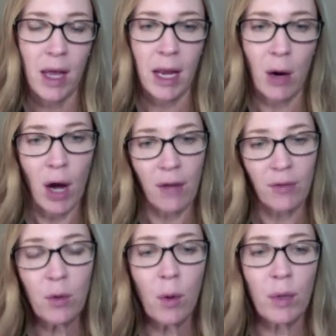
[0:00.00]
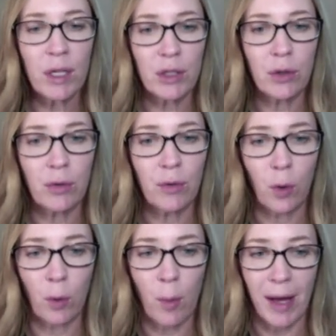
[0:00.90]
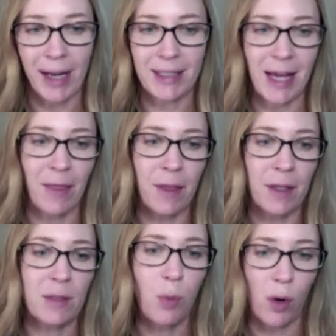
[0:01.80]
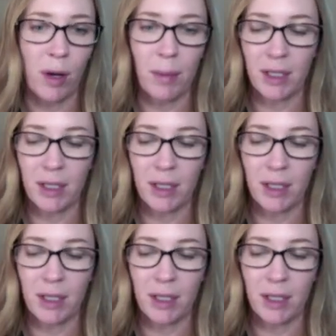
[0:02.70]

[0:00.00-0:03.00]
Now, often what we do for robotics at this point,